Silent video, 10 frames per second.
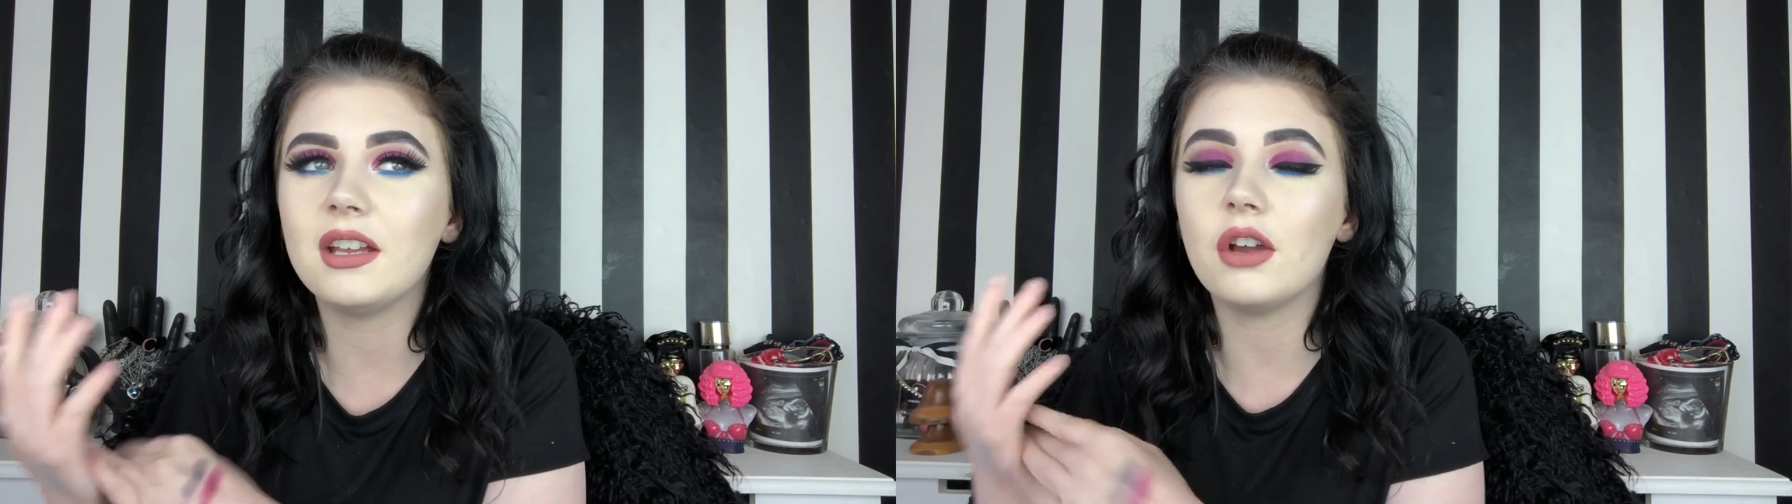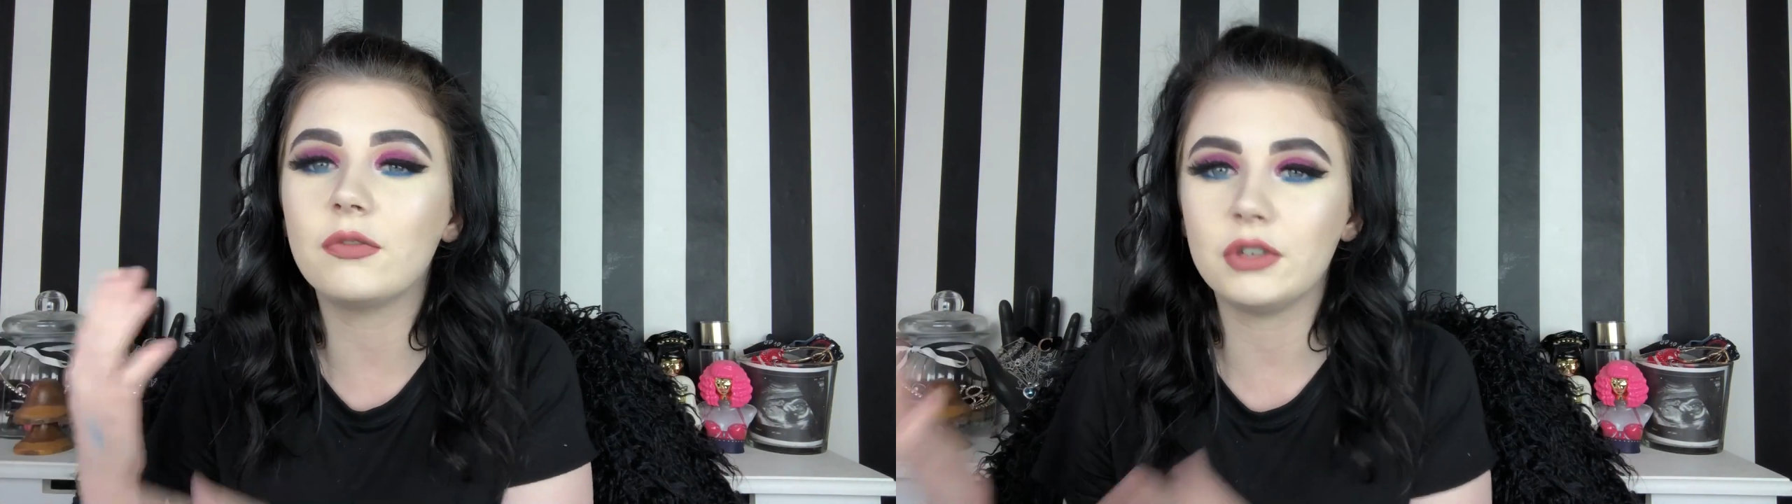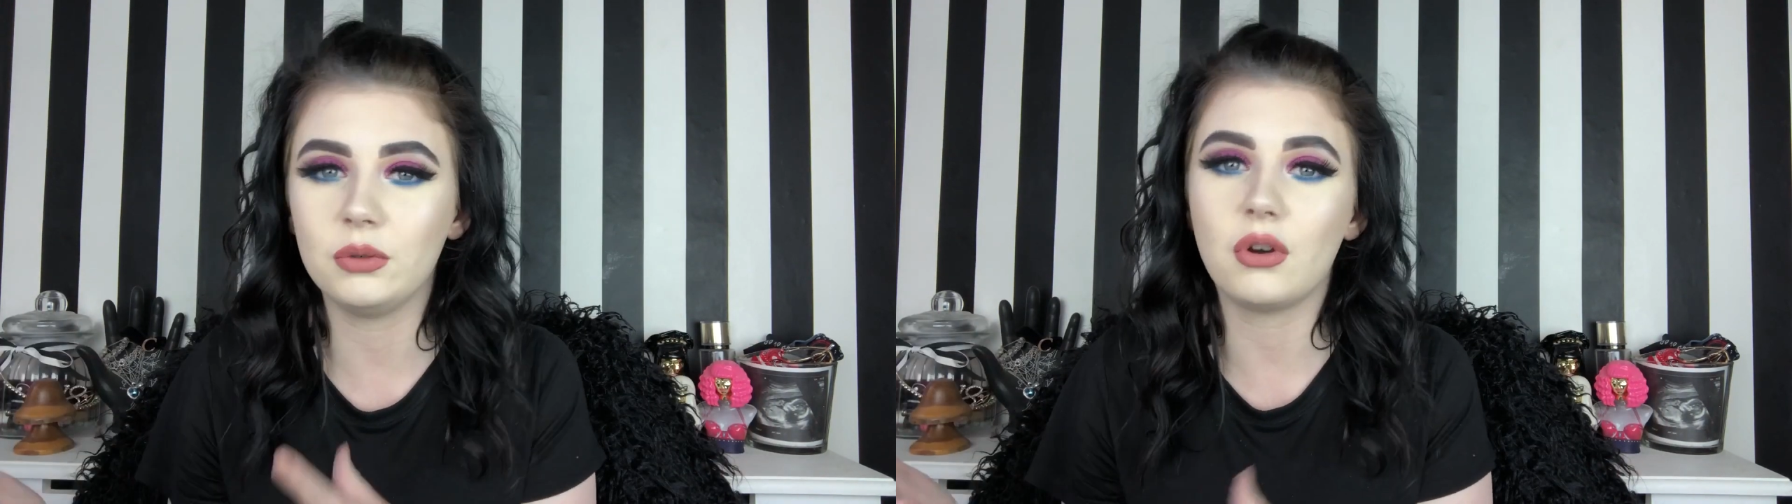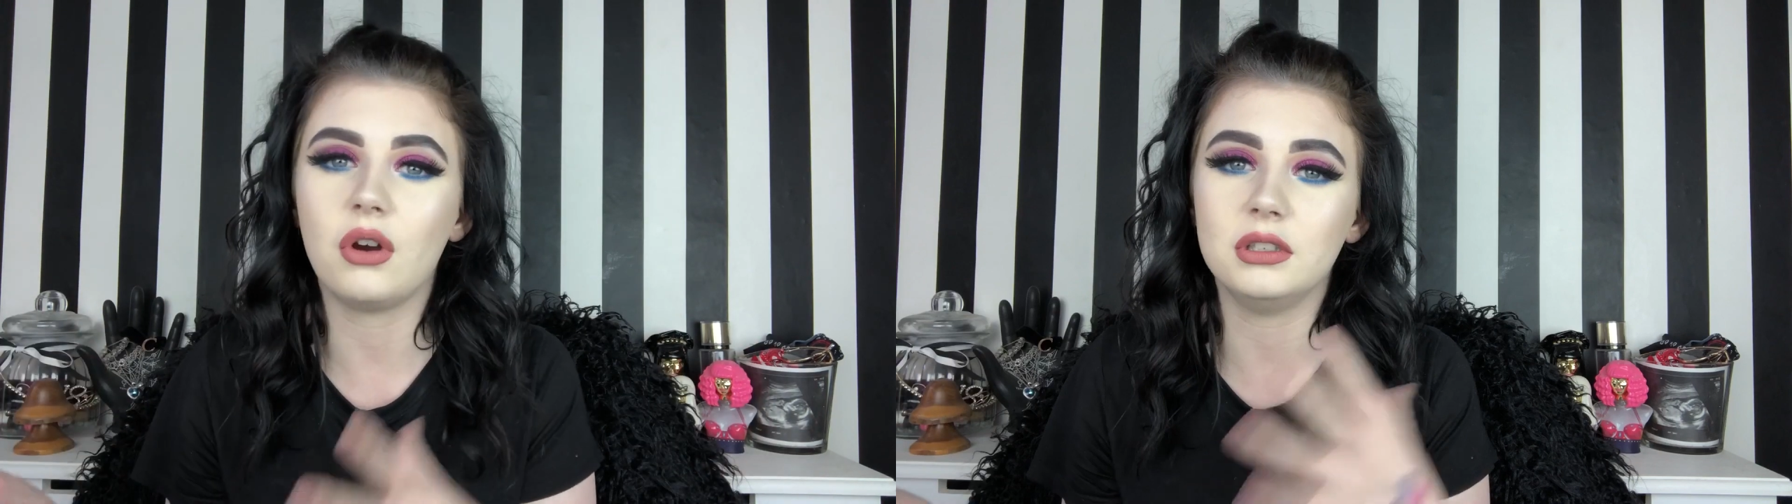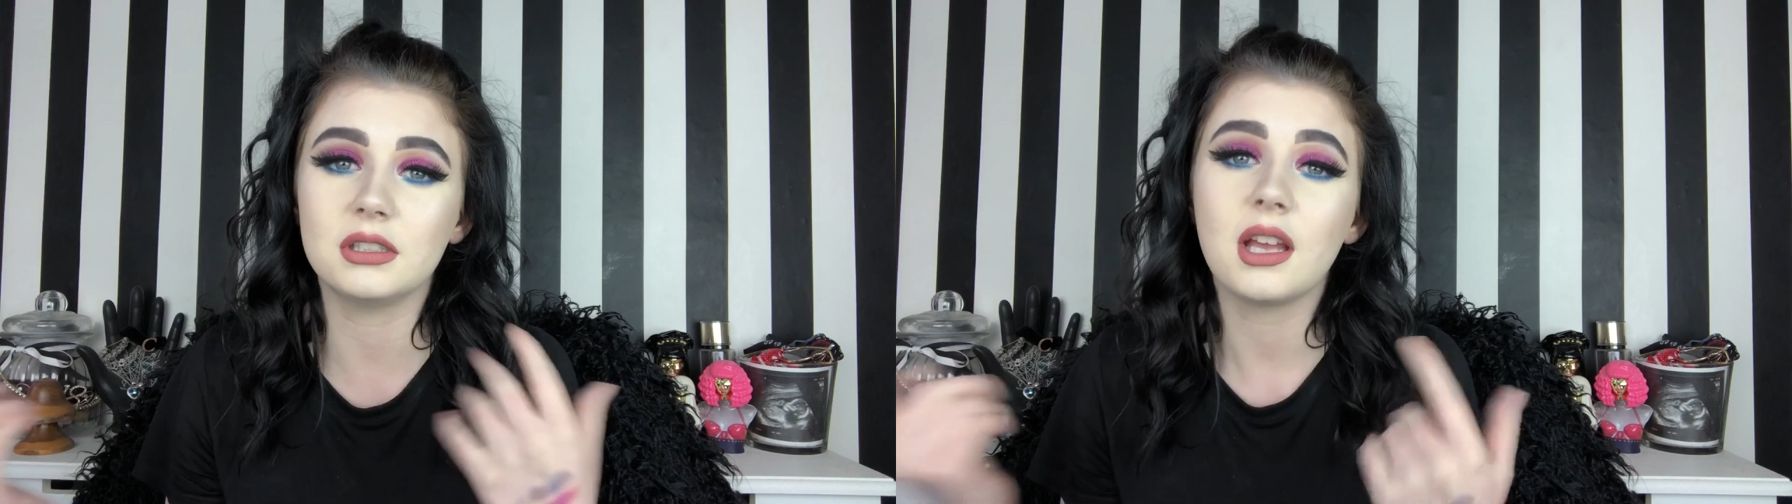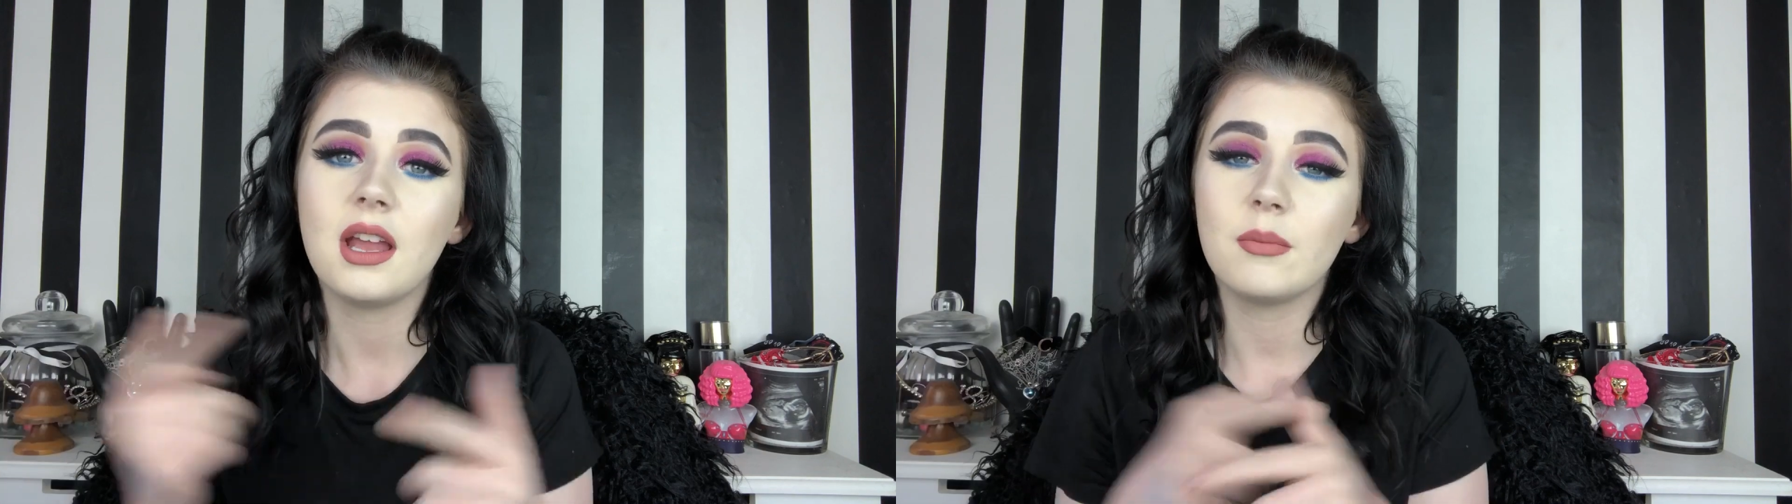a few cons,